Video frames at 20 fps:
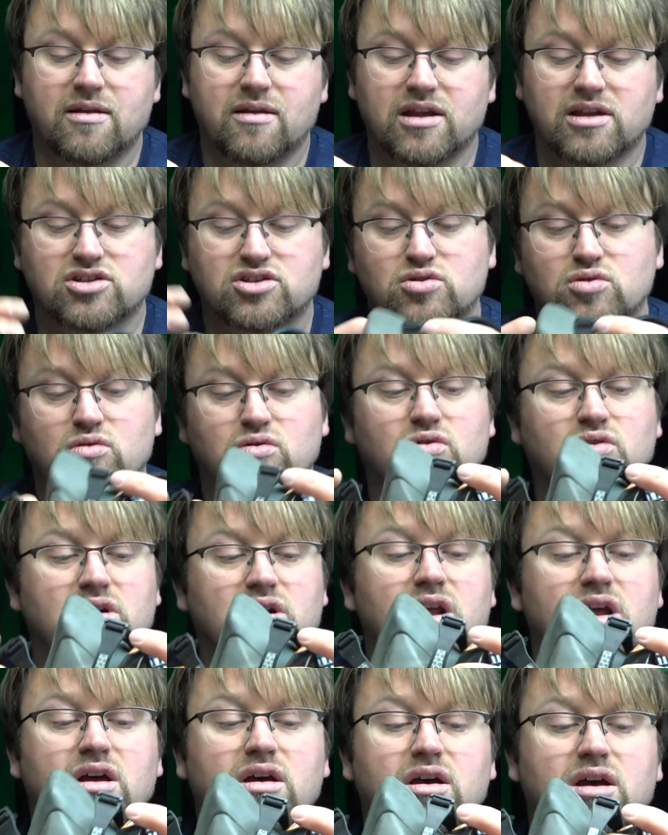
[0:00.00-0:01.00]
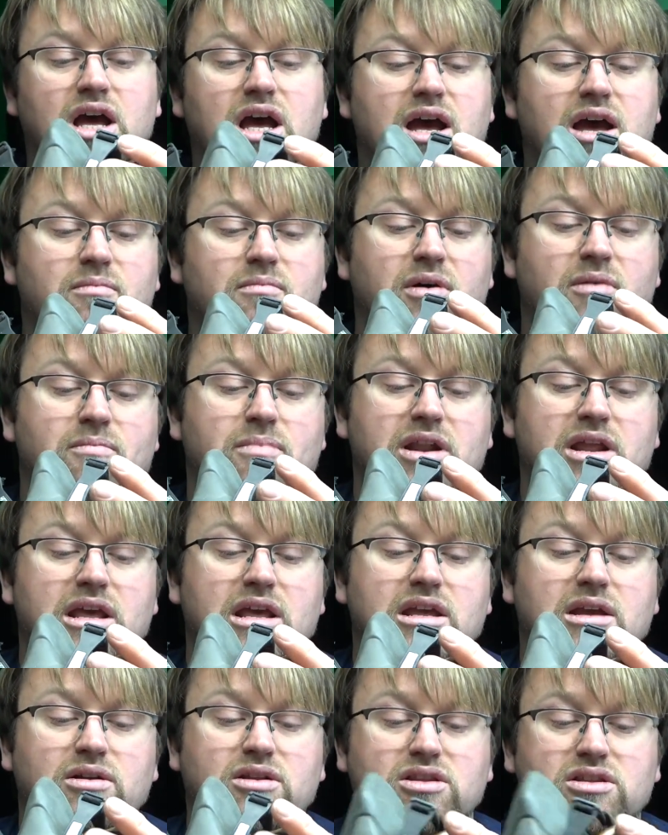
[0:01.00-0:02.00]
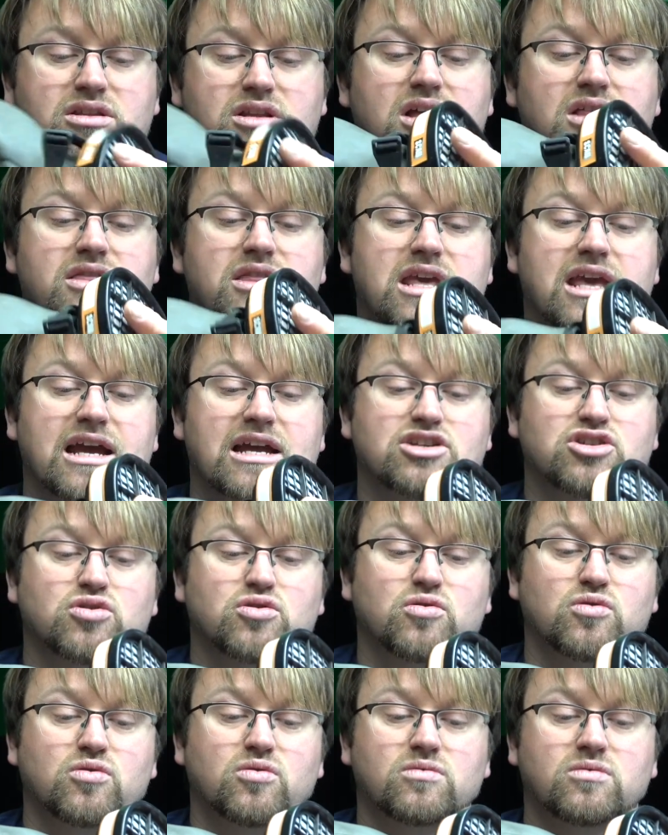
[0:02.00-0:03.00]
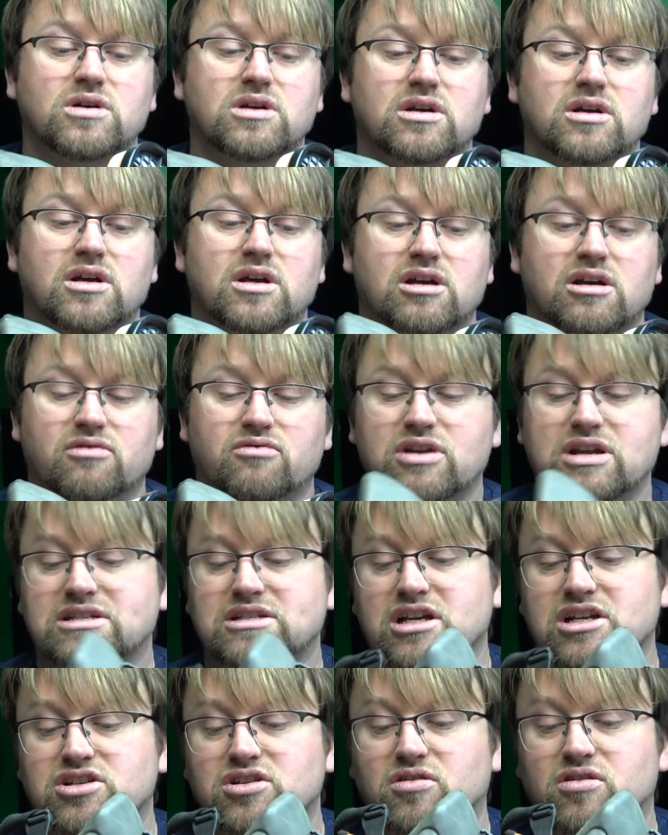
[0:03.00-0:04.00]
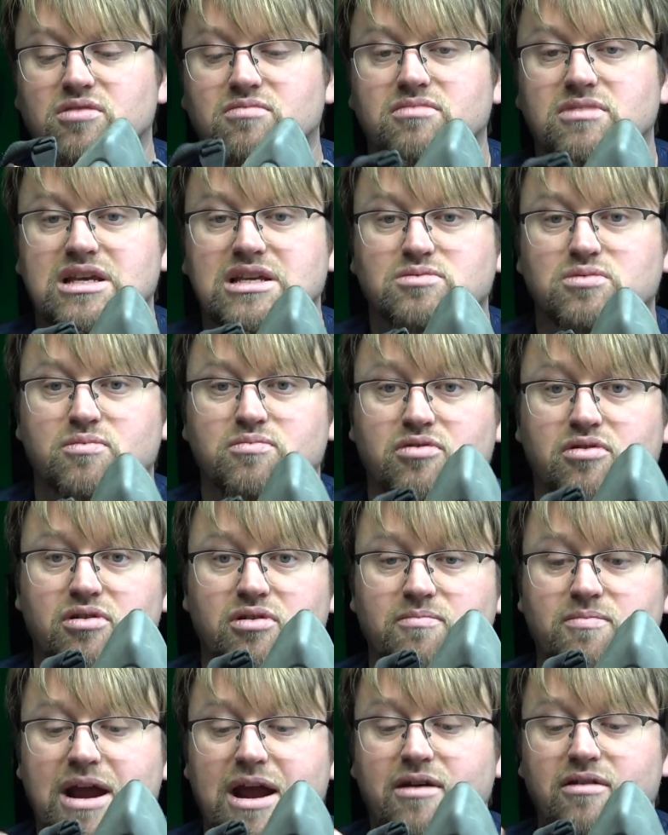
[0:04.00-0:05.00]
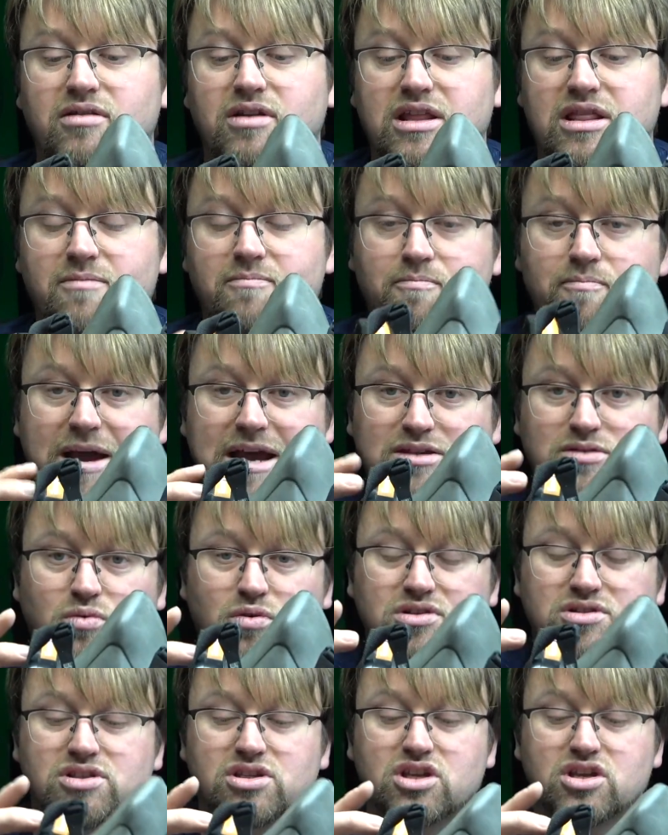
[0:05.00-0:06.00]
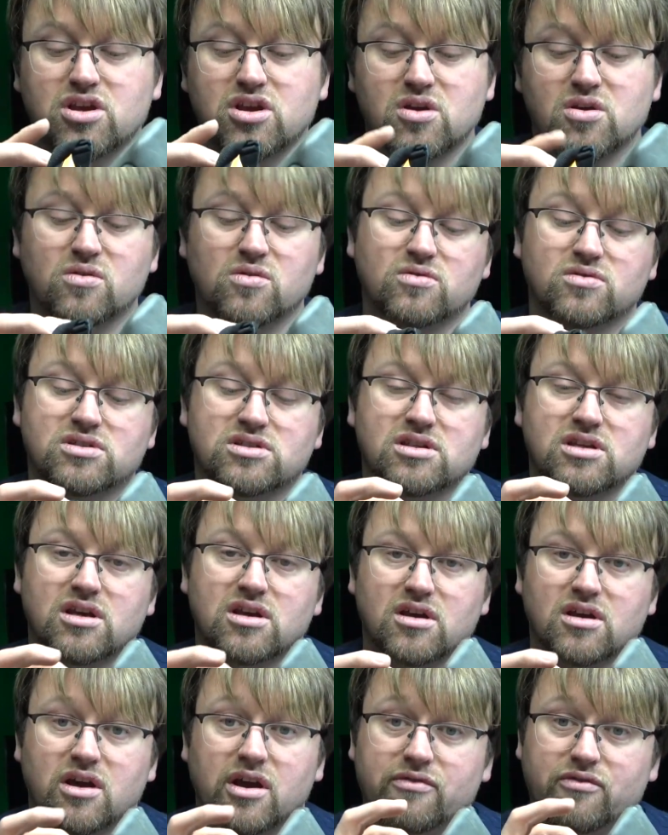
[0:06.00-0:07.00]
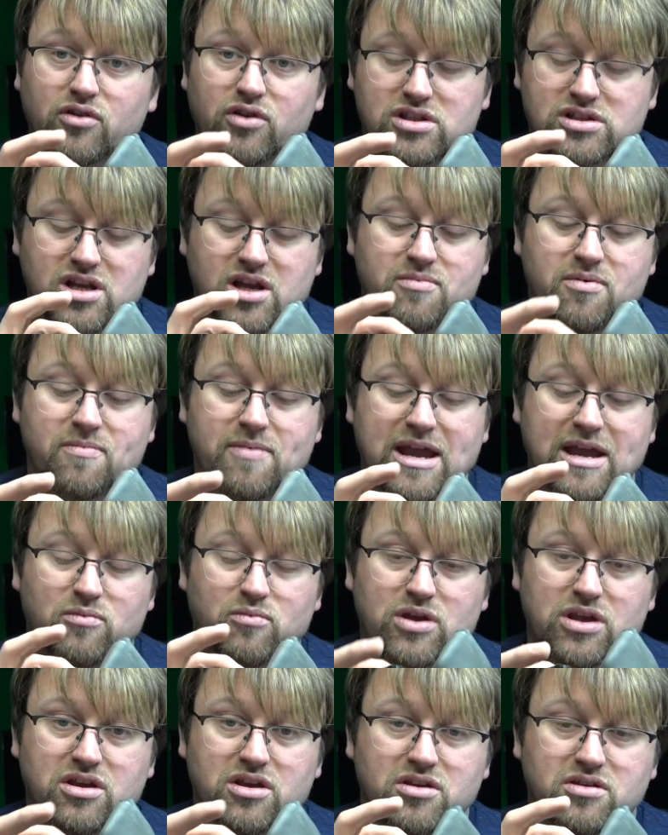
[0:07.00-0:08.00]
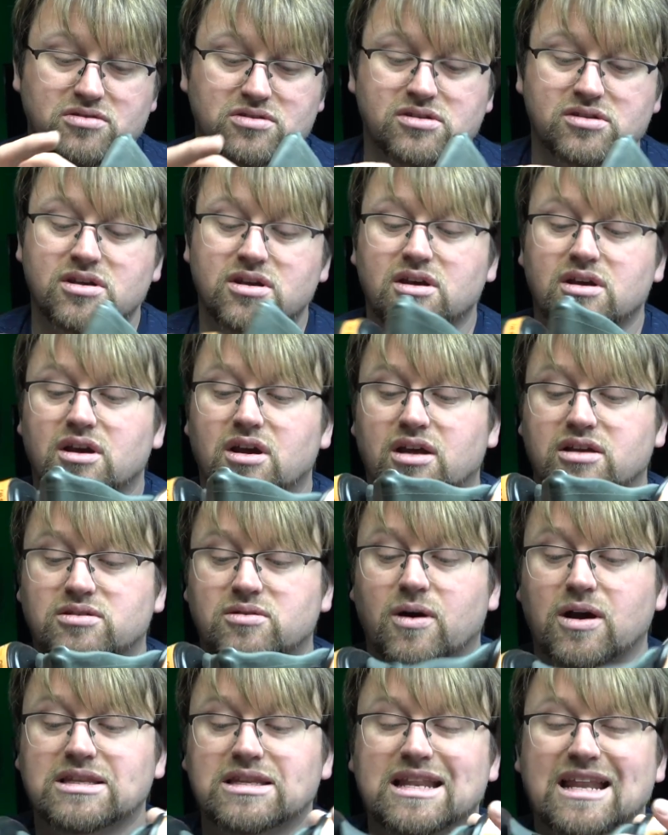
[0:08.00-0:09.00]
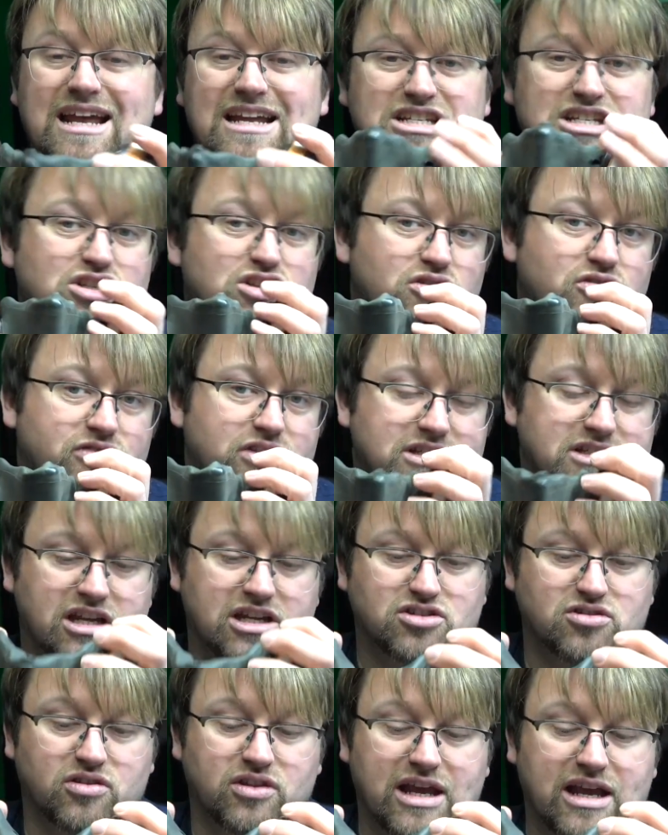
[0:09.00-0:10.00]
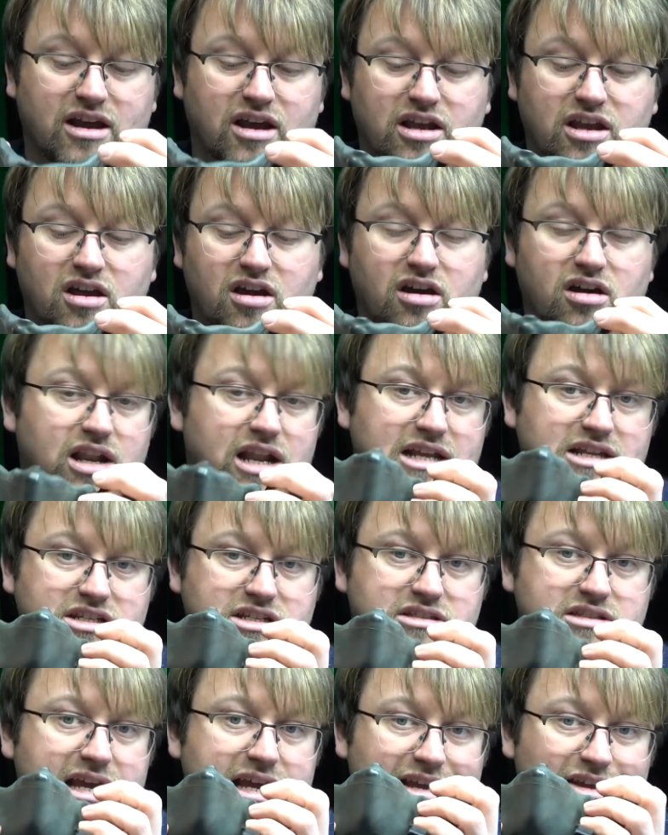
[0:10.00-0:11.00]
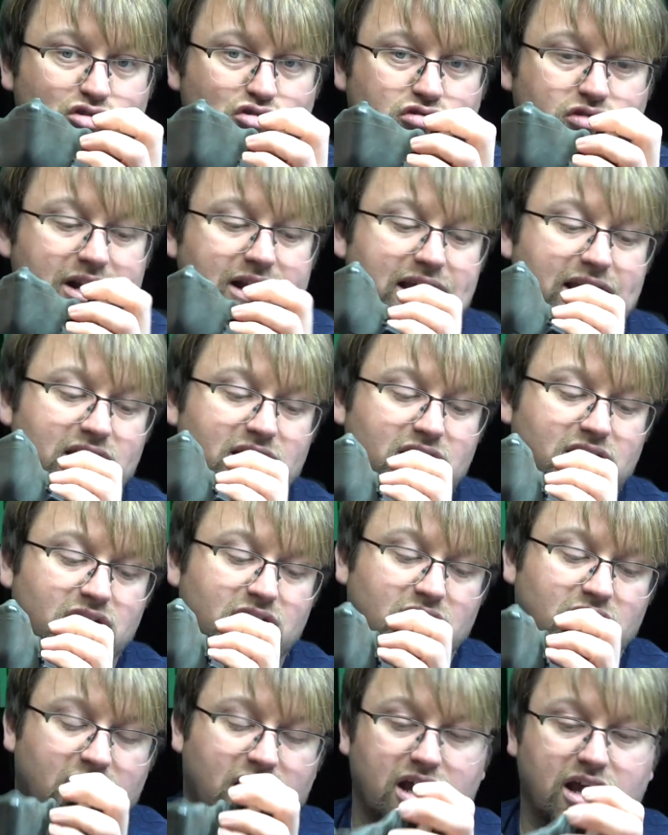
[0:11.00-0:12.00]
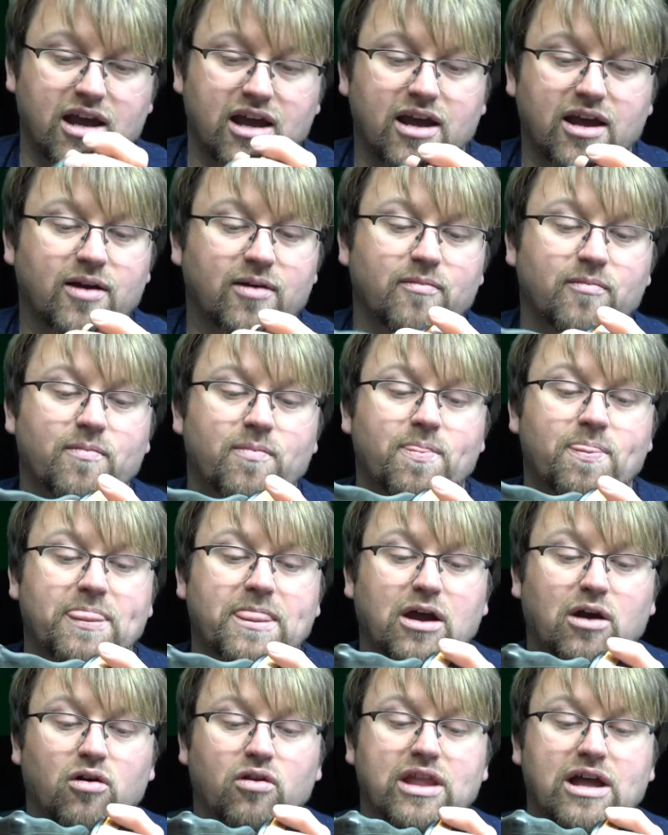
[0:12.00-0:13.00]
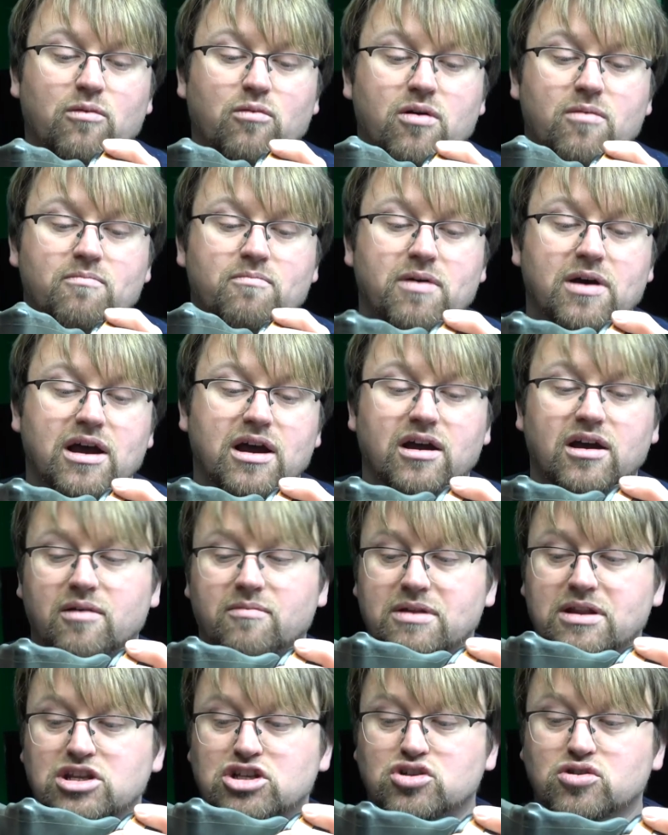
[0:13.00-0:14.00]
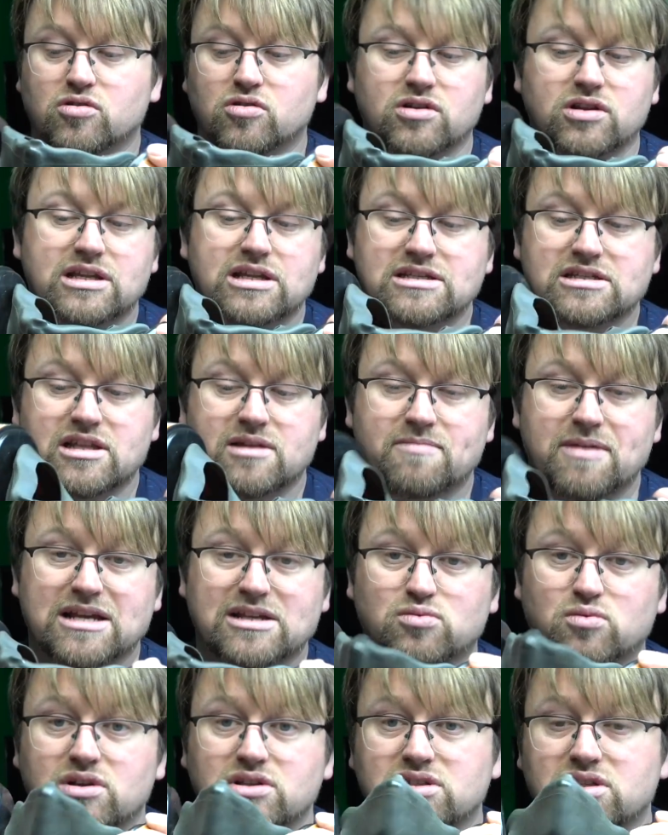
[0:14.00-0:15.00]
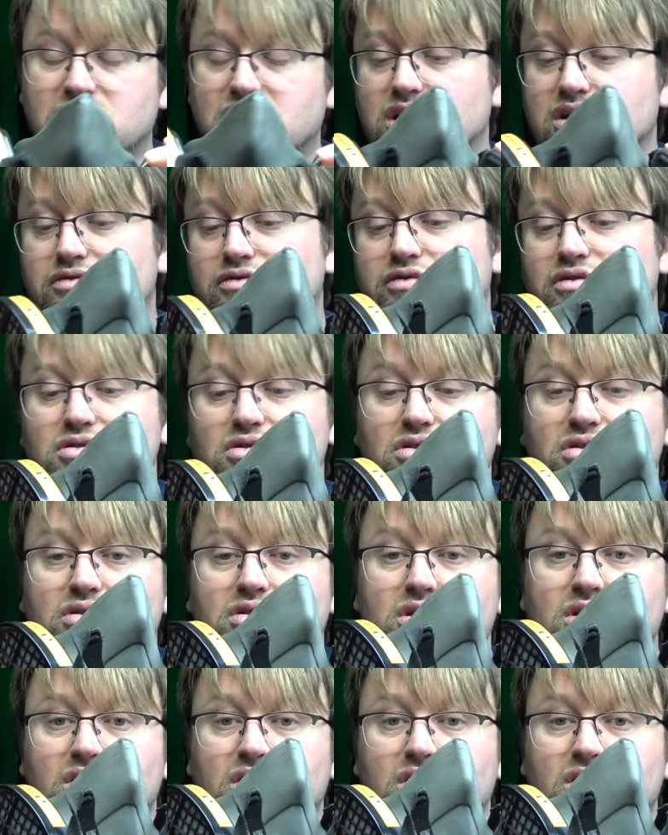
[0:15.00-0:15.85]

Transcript: Sean, my buddy, done the actual research on them, these were apparently the best ones to use for the type of paint we use. So I didn't actually do the research on that. I can't actually take credit on that one, but I've been assured these are the best ones to go for